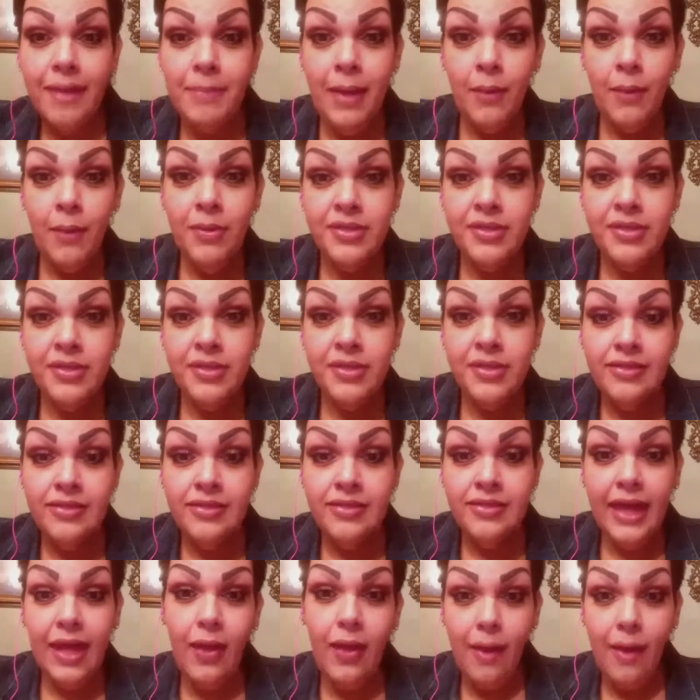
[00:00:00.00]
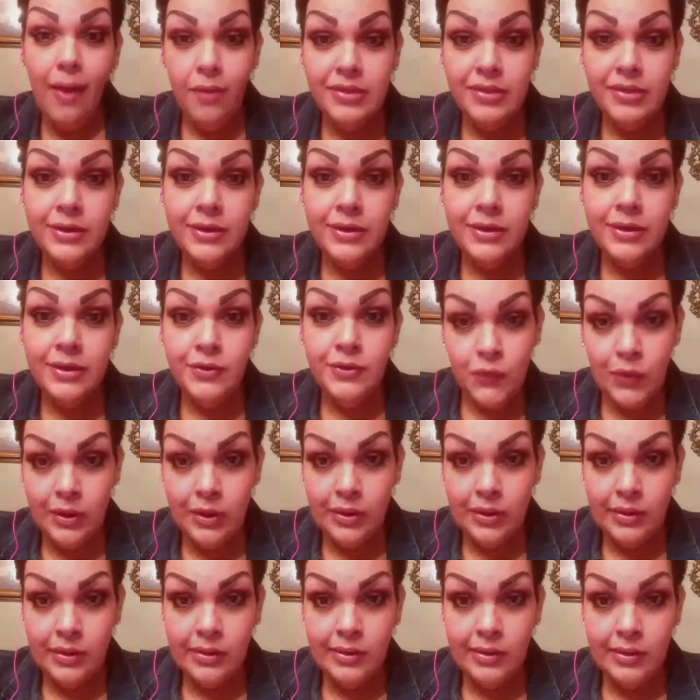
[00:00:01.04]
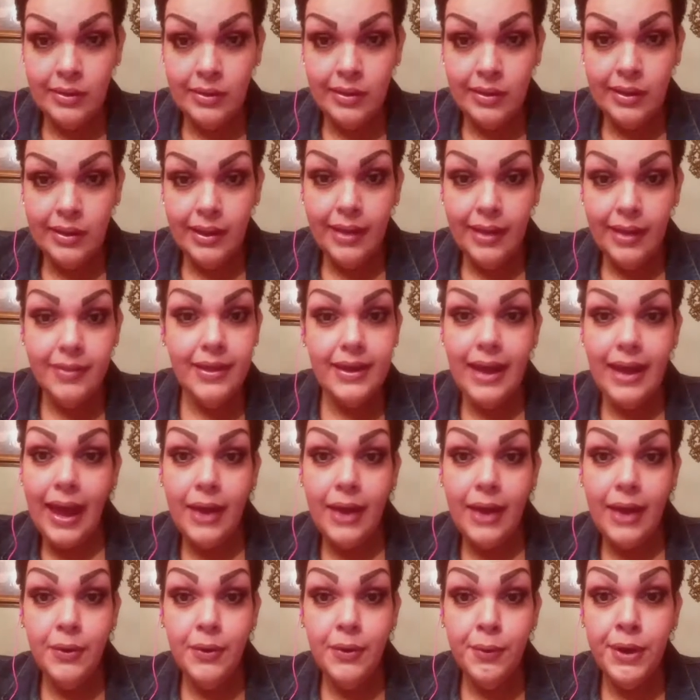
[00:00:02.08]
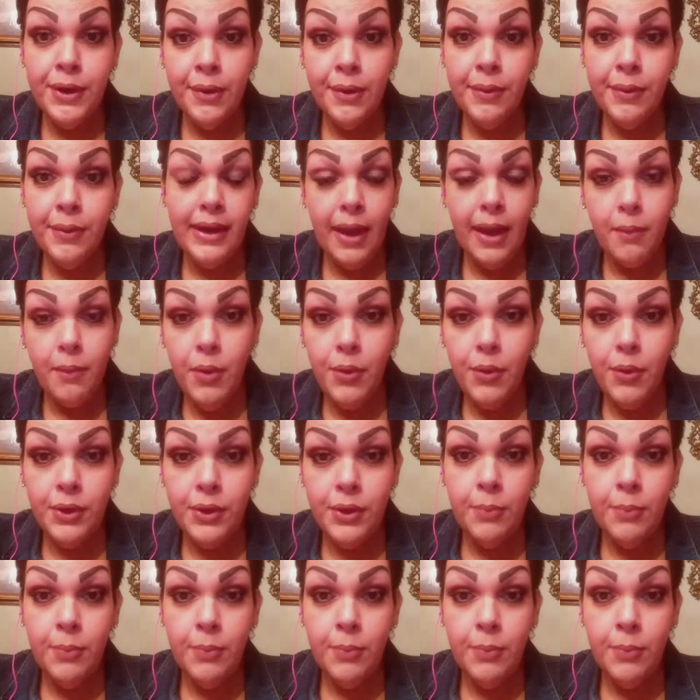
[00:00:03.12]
I was on the scale, I was under 4, and then I don't know, and I won't know.